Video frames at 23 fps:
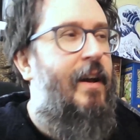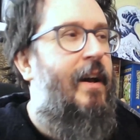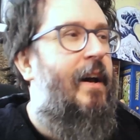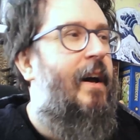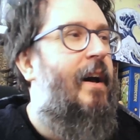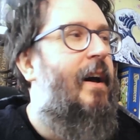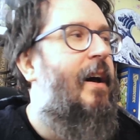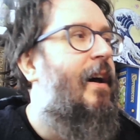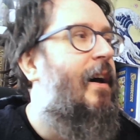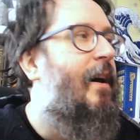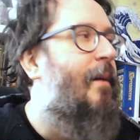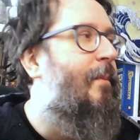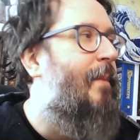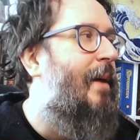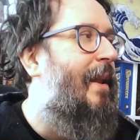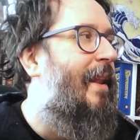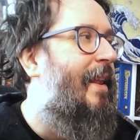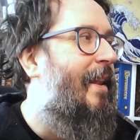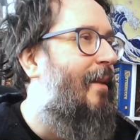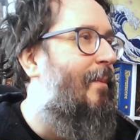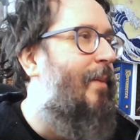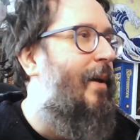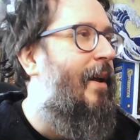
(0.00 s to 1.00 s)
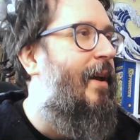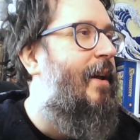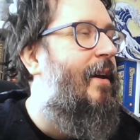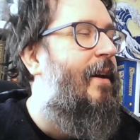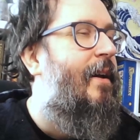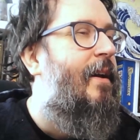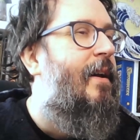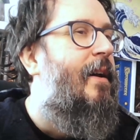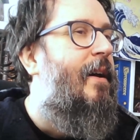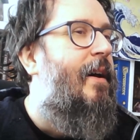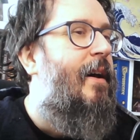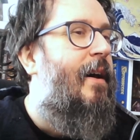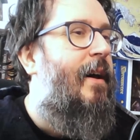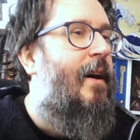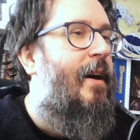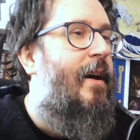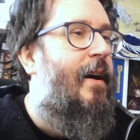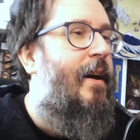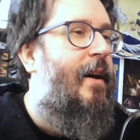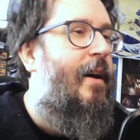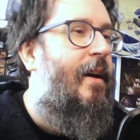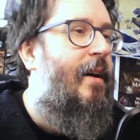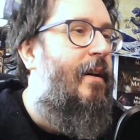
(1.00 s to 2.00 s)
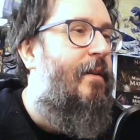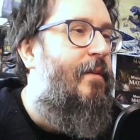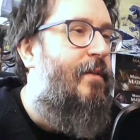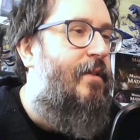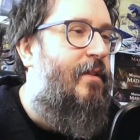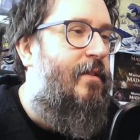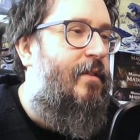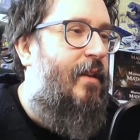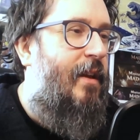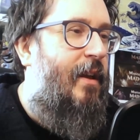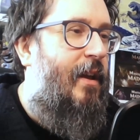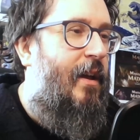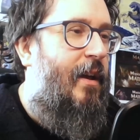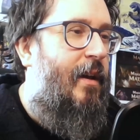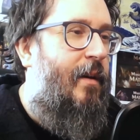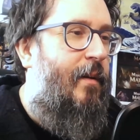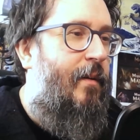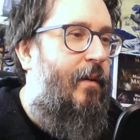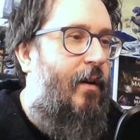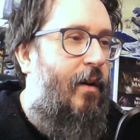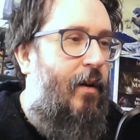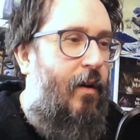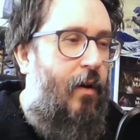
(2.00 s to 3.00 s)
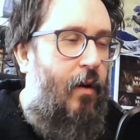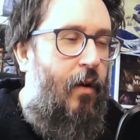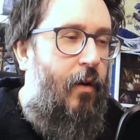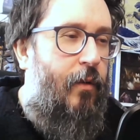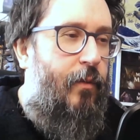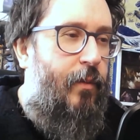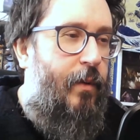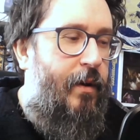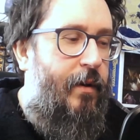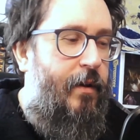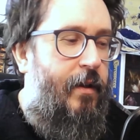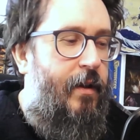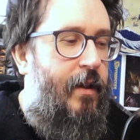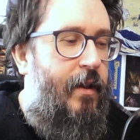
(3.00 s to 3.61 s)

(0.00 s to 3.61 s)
A little bit, which is an odd one.